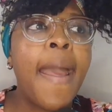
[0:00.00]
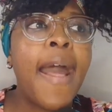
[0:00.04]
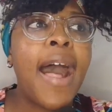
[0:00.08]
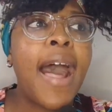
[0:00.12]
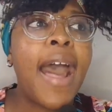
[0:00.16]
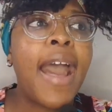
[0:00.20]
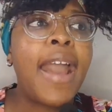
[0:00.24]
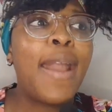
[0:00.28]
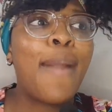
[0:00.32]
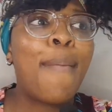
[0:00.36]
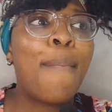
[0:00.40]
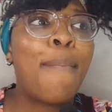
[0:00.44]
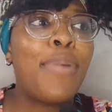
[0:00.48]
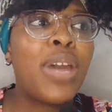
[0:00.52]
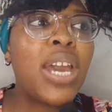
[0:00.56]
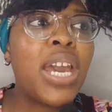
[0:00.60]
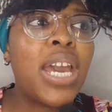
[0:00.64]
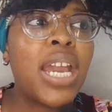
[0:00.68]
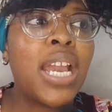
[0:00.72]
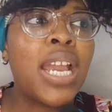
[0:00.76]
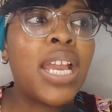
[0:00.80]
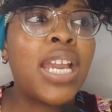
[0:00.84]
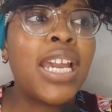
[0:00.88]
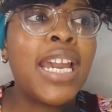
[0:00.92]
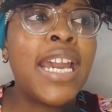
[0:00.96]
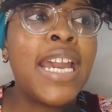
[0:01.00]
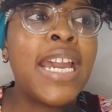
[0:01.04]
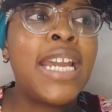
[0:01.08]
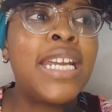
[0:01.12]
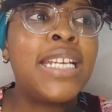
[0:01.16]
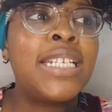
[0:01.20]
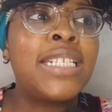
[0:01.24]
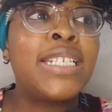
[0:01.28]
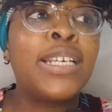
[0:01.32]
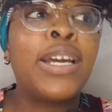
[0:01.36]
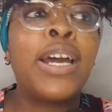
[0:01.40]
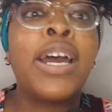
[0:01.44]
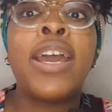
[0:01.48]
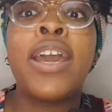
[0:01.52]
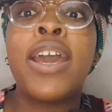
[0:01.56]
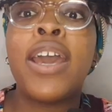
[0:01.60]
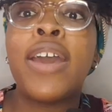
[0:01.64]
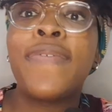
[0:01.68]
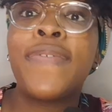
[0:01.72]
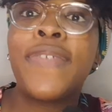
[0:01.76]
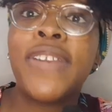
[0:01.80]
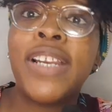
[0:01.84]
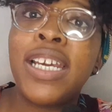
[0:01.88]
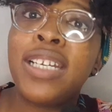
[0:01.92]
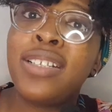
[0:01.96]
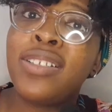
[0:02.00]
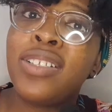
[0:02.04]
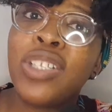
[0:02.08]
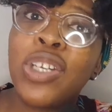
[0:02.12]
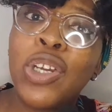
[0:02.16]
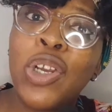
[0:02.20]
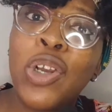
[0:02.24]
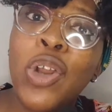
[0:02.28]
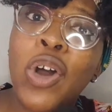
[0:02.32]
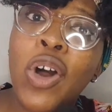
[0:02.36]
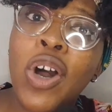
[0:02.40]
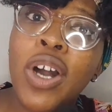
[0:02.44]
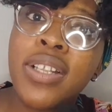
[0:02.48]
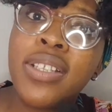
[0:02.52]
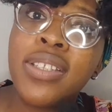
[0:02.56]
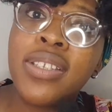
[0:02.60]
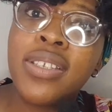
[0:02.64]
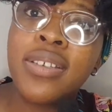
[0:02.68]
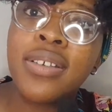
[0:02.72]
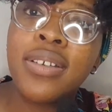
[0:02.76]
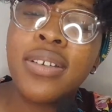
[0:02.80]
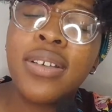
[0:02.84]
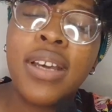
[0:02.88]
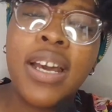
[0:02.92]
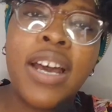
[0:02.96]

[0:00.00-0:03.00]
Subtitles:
I have learned a lot.